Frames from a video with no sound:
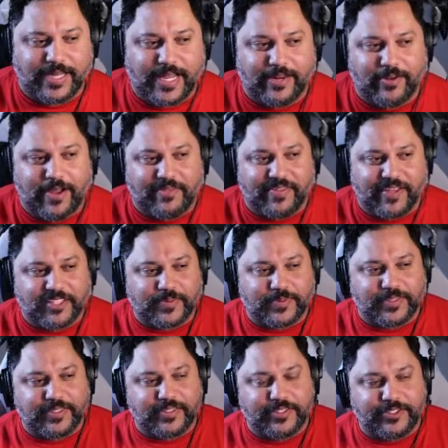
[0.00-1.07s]
have the
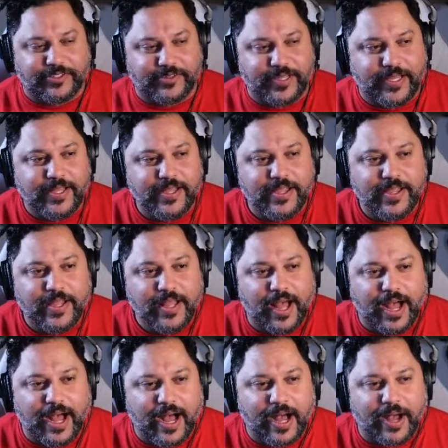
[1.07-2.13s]
expertise to do it.
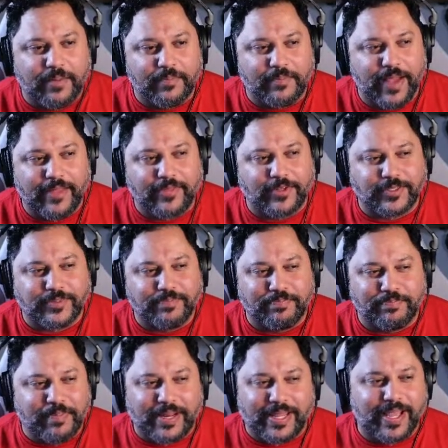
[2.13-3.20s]
And there's
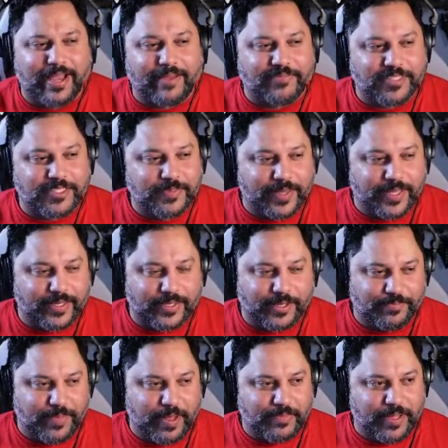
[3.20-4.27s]
money I have to spend.
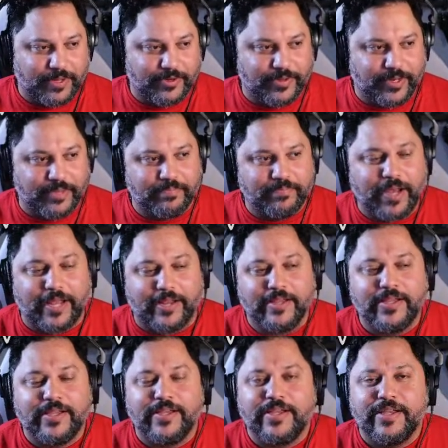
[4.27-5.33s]
I'm not doing it. But
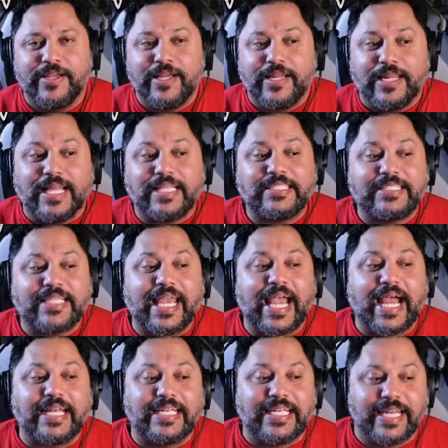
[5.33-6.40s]
let's say I
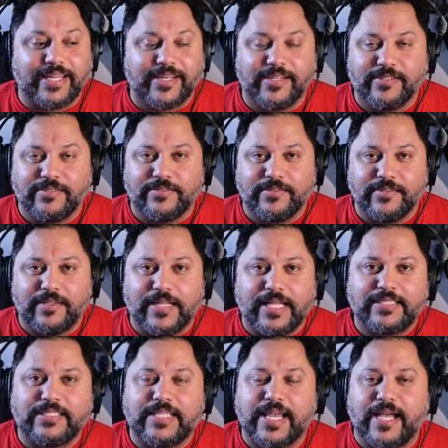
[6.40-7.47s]
did. Let's
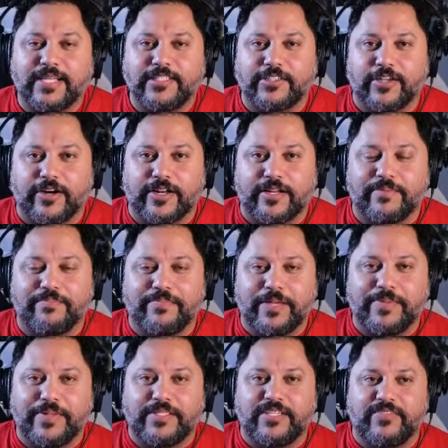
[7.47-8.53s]
say I started
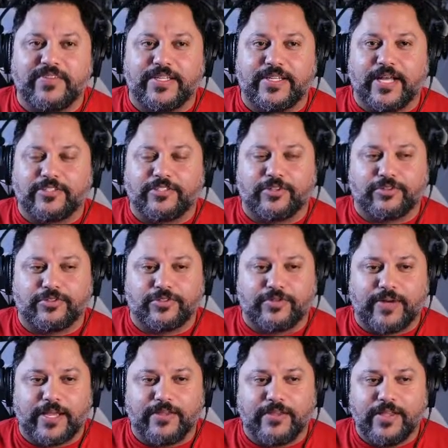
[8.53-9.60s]
bbtv.social,
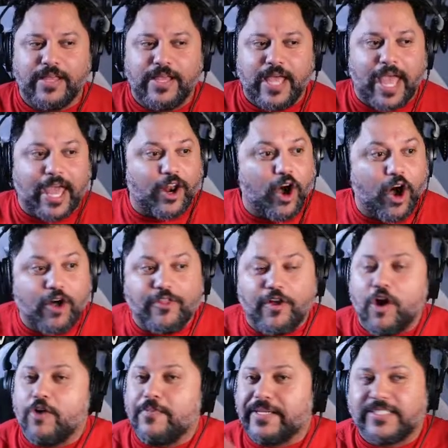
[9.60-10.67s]
right? And all the
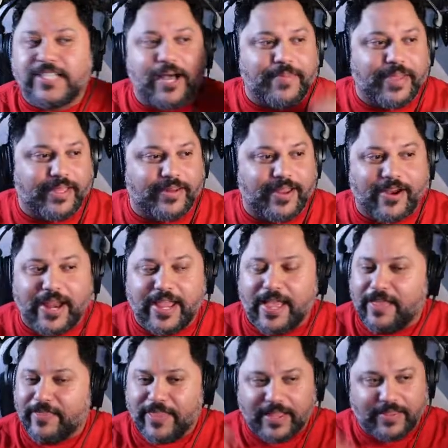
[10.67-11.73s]
homies come in, all right?
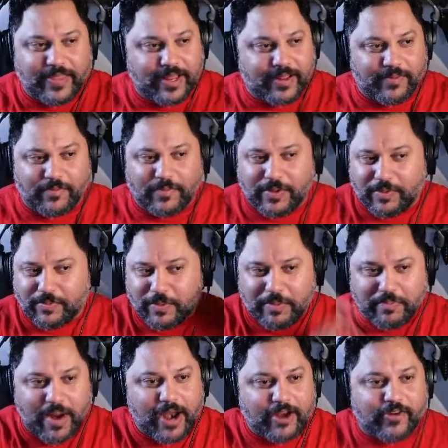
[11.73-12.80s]
And we
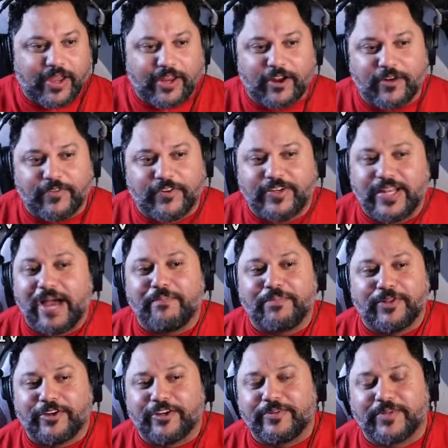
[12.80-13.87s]
migrate over, not
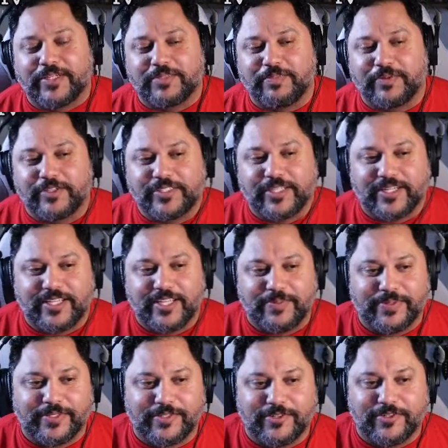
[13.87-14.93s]
Blurred, because Blurred's going to keep
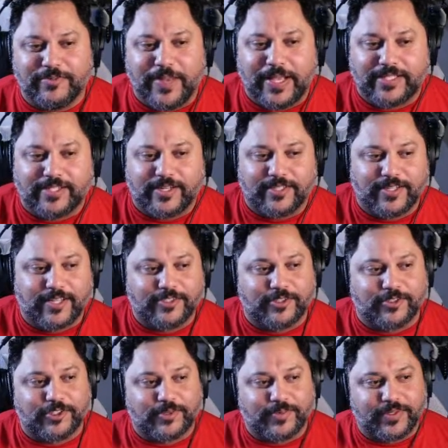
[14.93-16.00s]
his cool
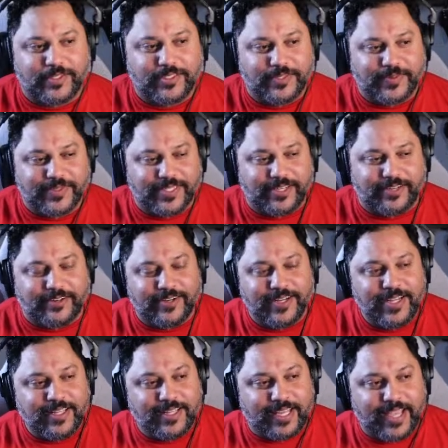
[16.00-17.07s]
Mastodon.social one because he was here
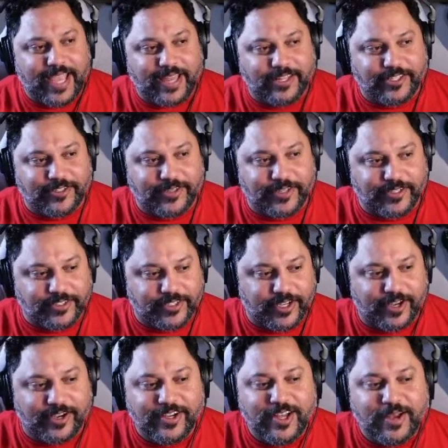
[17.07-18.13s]
like 82 years
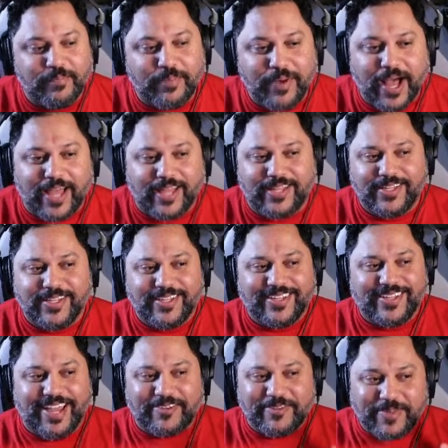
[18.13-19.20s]
ago. But
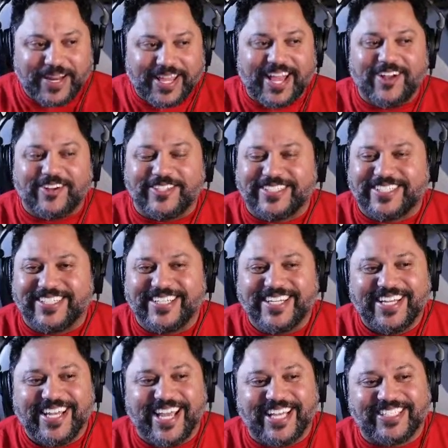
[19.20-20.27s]
everybody else
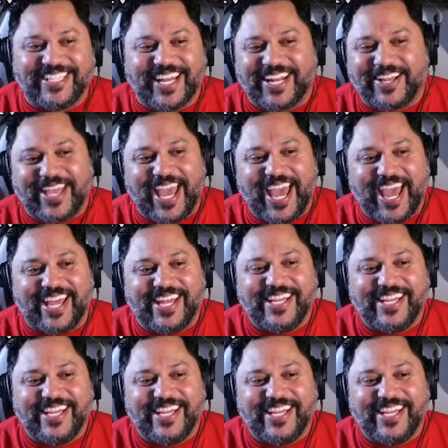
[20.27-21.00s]
is going to get